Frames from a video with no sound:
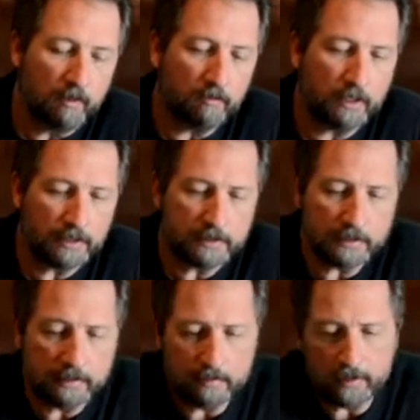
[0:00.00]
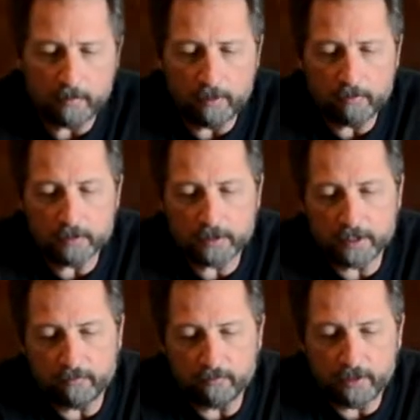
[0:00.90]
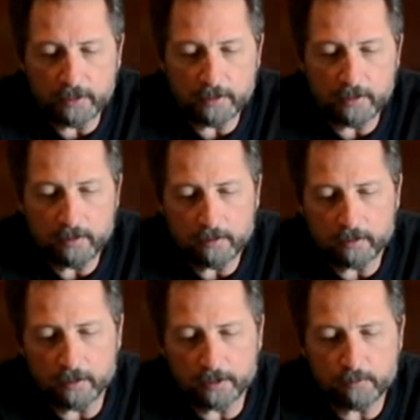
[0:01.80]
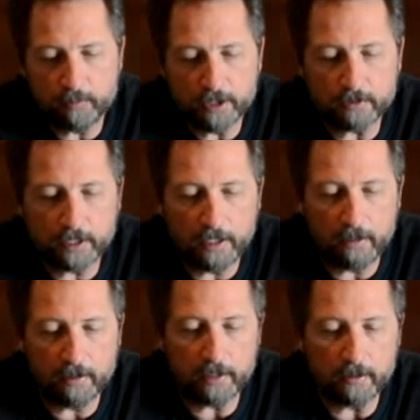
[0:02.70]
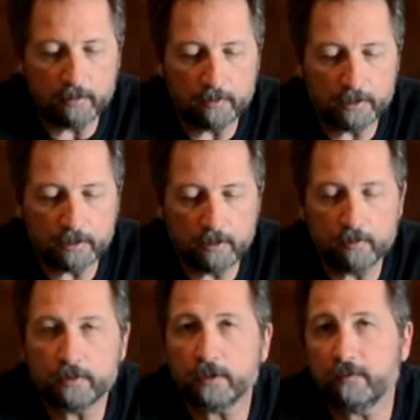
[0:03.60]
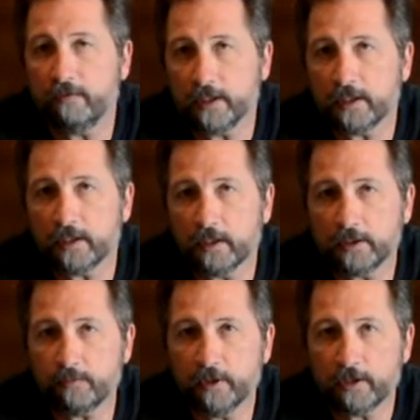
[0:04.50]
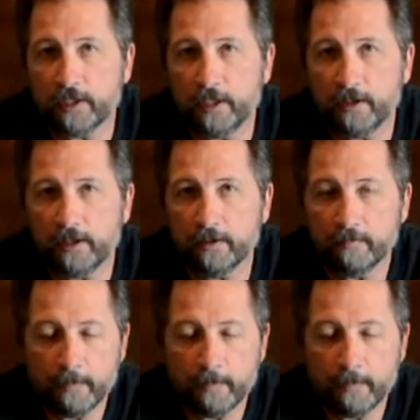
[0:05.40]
was I went with a vented clutch bell carrier. I wanted to go with a vented clutch bell carrier.